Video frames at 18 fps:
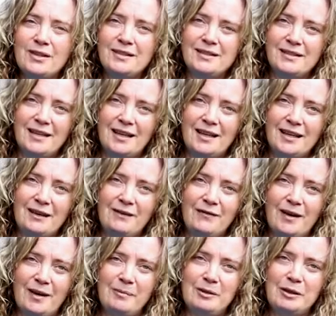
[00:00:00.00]
that said
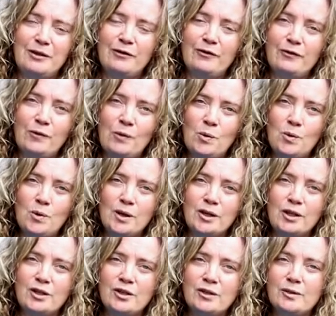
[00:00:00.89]
a family of
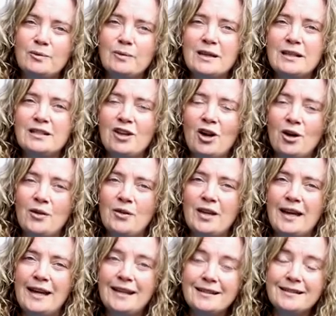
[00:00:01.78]
four could raise all
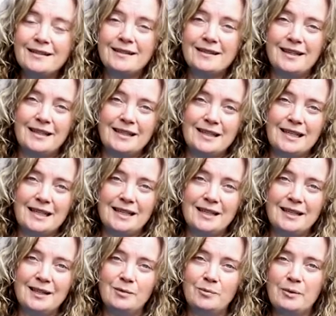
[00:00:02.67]
the eggs that they
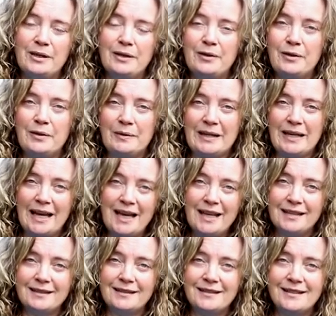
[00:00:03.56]
needed with three
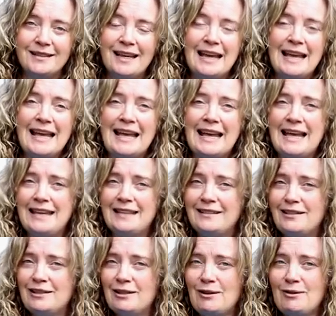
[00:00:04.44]
hens.
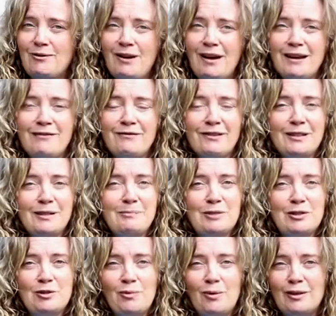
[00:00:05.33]
And so I very
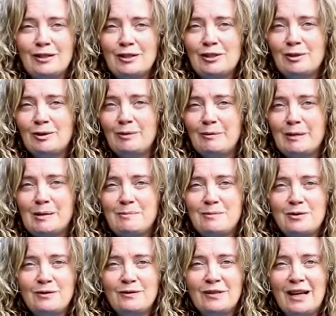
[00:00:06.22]
much wanted to. We
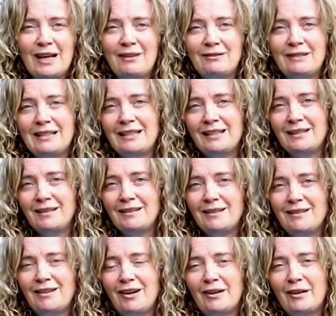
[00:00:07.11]
moved out
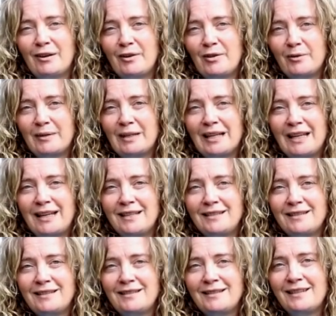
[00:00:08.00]
here, got our three
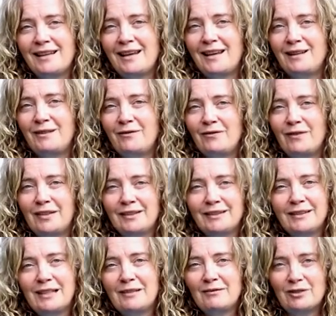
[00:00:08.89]
hens, and
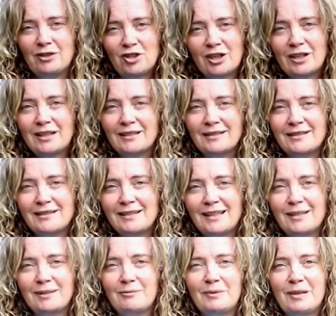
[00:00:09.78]
fell in love with chickens
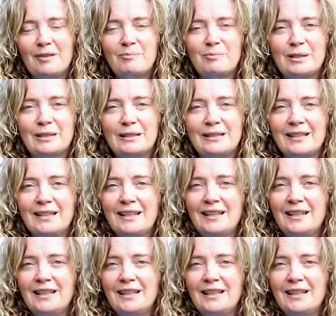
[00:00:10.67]
and have been